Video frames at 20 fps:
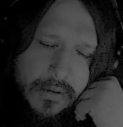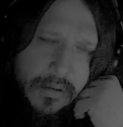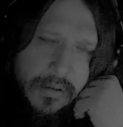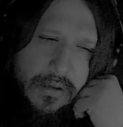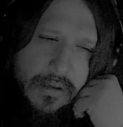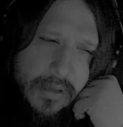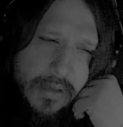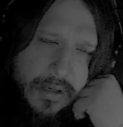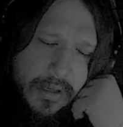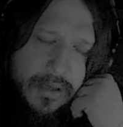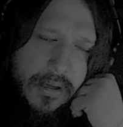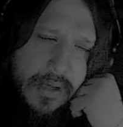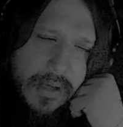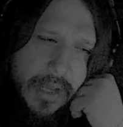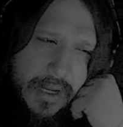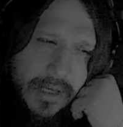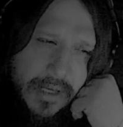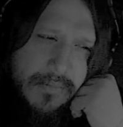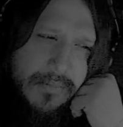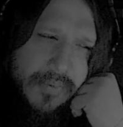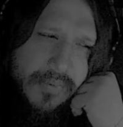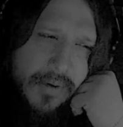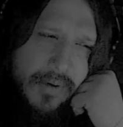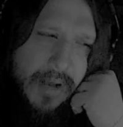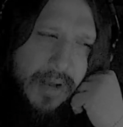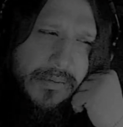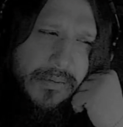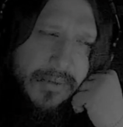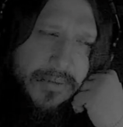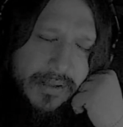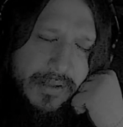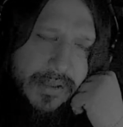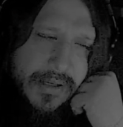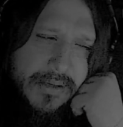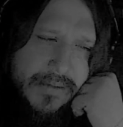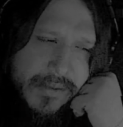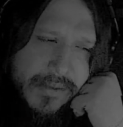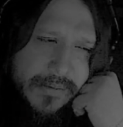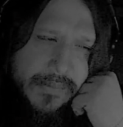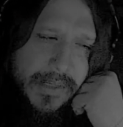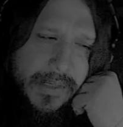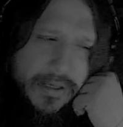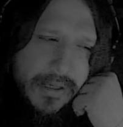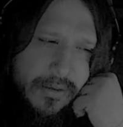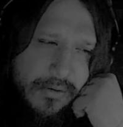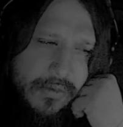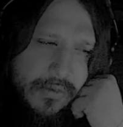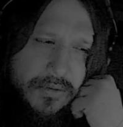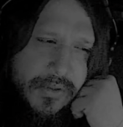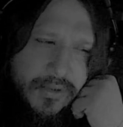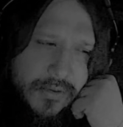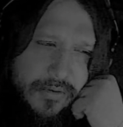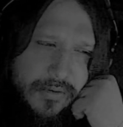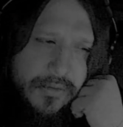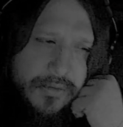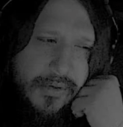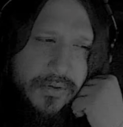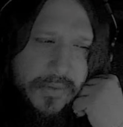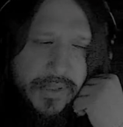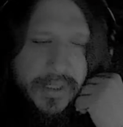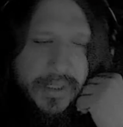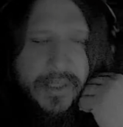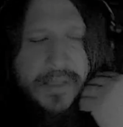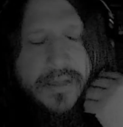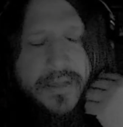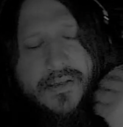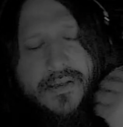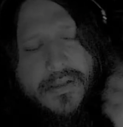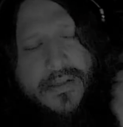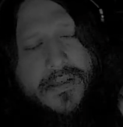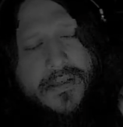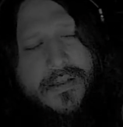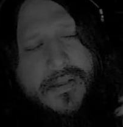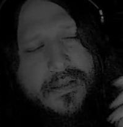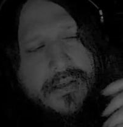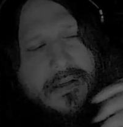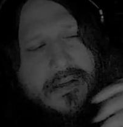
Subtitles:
I can probably think of some like cultural uniqueness